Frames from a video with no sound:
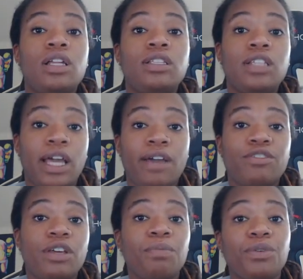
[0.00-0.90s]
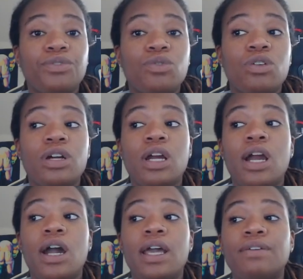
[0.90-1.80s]
Like I've said before,
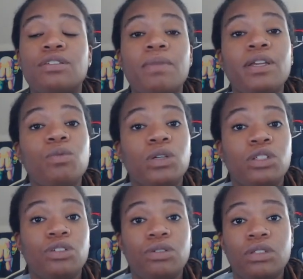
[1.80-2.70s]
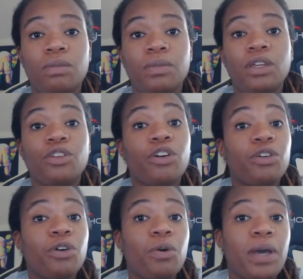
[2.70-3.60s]
if somebody wants to do something, they're going
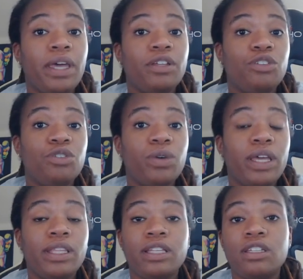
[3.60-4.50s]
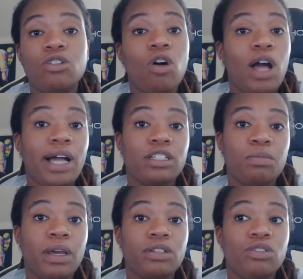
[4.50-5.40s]
to go ahead and do it. And that's in all
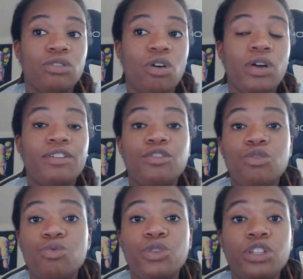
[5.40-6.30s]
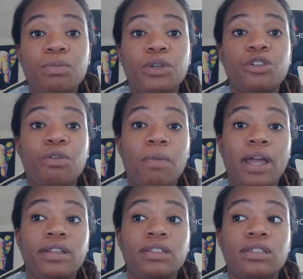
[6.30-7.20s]
aspects. You know, if you really put your
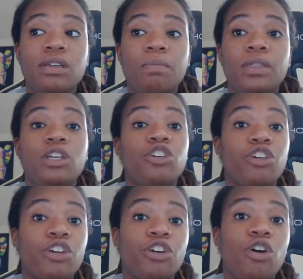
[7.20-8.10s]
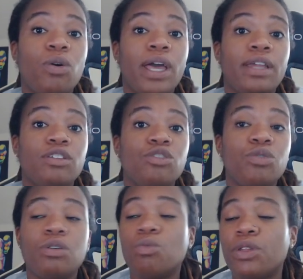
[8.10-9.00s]
mind into something, you're going to go ahead and do
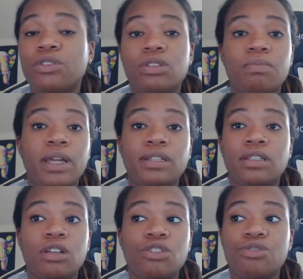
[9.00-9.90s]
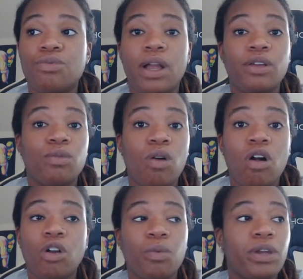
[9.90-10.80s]
it, whether somebody tells you right or
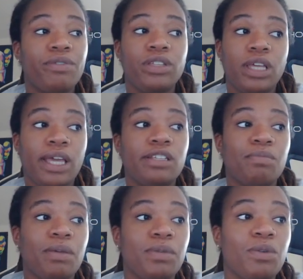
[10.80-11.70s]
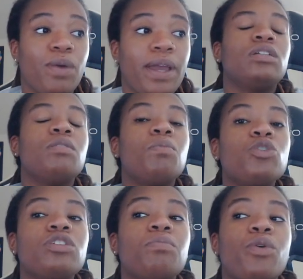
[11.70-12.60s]
wrong or whatever the case may be, right? The
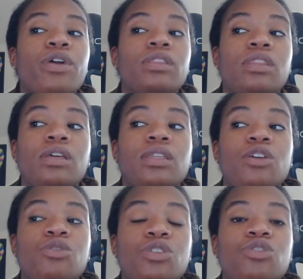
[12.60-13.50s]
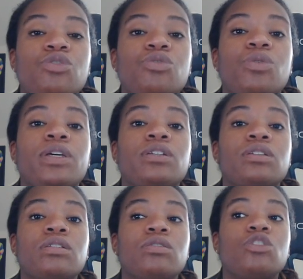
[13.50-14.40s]
most important thing that you can do
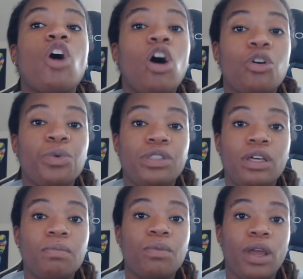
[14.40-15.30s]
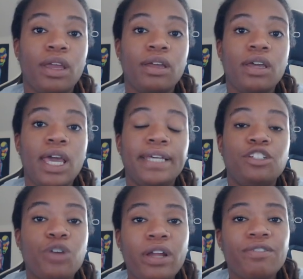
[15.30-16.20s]
is talk with them, right? And
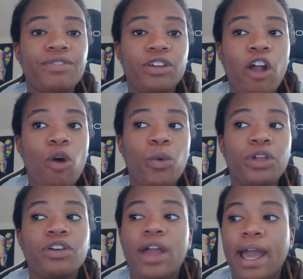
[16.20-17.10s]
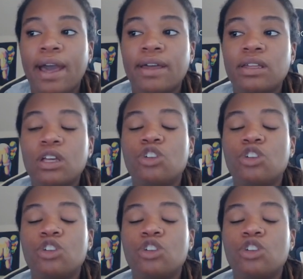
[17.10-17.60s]
try to figure out where they're at.